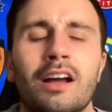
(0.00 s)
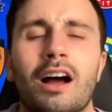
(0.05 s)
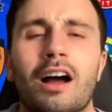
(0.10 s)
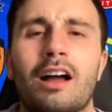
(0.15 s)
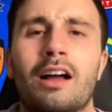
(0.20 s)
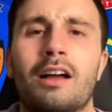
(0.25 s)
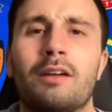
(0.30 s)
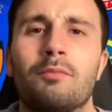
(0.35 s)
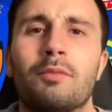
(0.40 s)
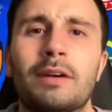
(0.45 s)

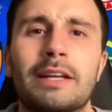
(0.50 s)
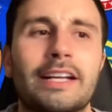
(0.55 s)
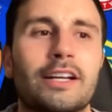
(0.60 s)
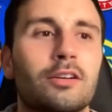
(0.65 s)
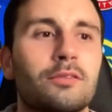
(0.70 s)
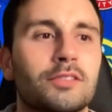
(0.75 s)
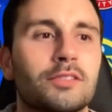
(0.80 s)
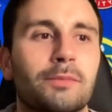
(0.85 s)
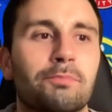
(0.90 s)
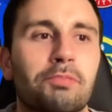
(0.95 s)
When it
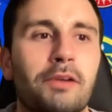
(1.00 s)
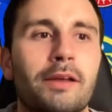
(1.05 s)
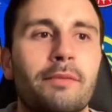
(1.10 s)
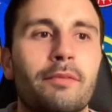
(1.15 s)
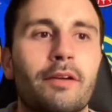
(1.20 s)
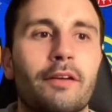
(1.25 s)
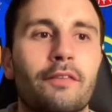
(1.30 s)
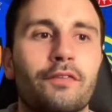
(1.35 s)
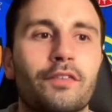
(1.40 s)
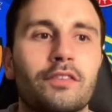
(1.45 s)
comes to
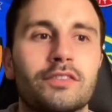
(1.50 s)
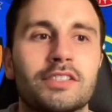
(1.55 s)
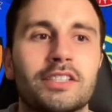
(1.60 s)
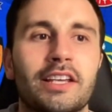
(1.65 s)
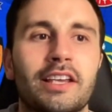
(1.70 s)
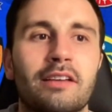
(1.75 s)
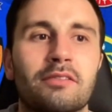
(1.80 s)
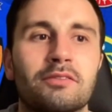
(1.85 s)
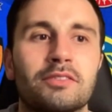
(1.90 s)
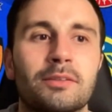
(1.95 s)
Plymouth,
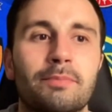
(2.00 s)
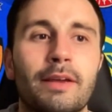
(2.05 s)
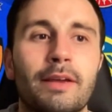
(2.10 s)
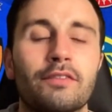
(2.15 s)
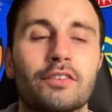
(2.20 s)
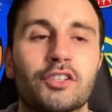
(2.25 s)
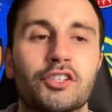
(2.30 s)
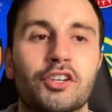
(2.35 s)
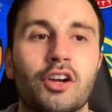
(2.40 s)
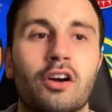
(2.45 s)
obviously, it was a bit
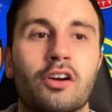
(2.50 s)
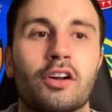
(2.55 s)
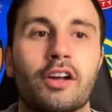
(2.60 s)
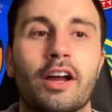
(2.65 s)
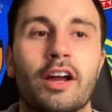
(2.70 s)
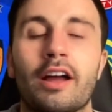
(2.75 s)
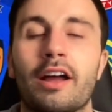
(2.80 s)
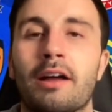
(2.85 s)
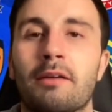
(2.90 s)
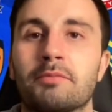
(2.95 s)
of a shock
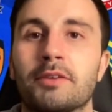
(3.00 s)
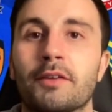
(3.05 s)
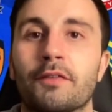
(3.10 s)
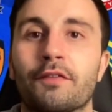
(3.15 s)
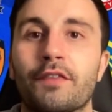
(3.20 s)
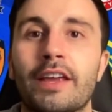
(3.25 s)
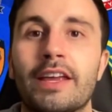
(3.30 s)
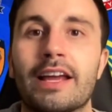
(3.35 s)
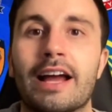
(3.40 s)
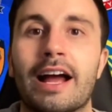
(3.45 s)

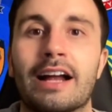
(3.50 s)
defeat,